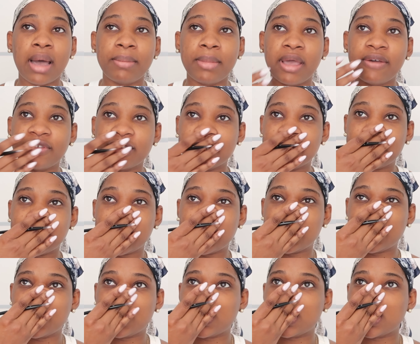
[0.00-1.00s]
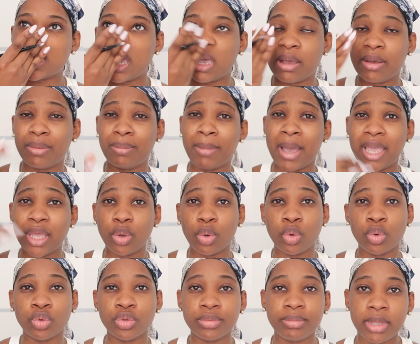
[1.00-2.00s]
ever since my
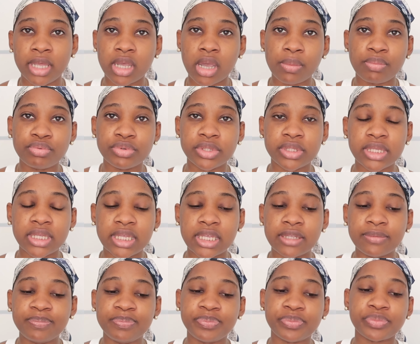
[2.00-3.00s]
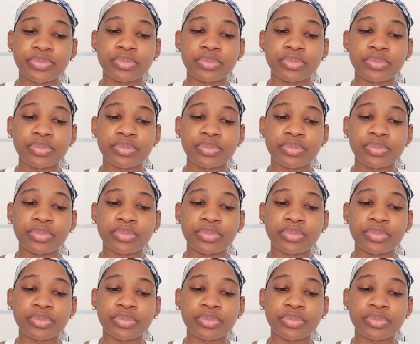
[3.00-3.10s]
old makeup routine.